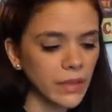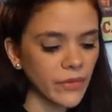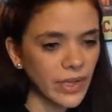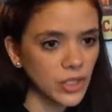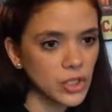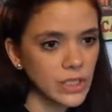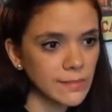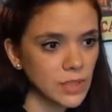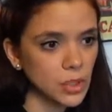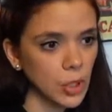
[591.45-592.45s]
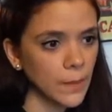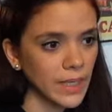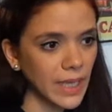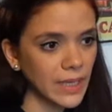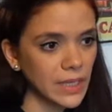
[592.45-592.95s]
if I can just nip to the shop
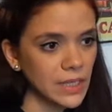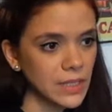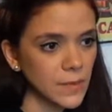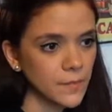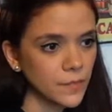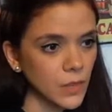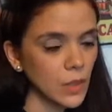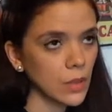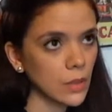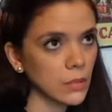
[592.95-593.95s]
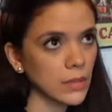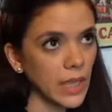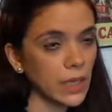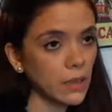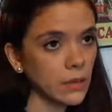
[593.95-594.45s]
and get this,
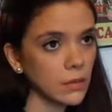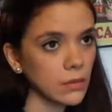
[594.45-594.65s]
then...